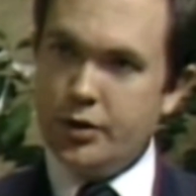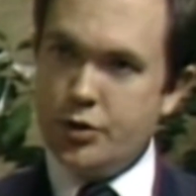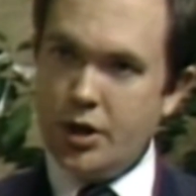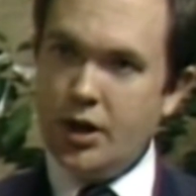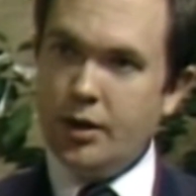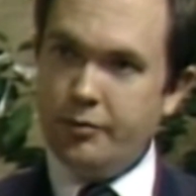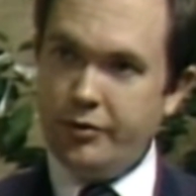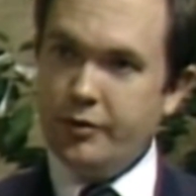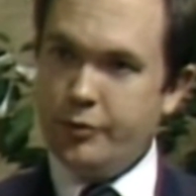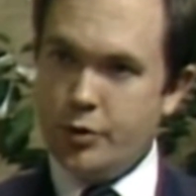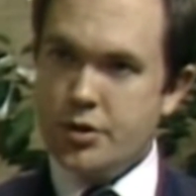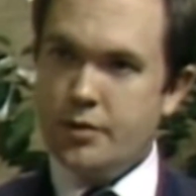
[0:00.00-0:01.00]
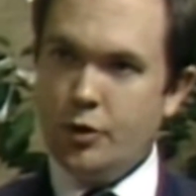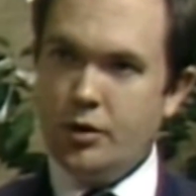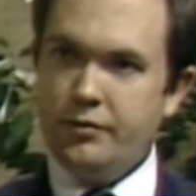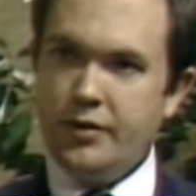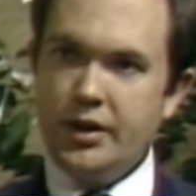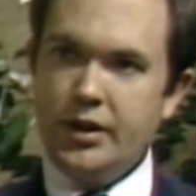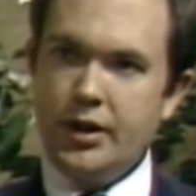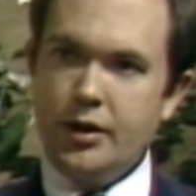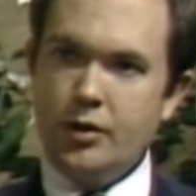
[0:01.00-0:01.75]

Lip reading: their job. First of all, finding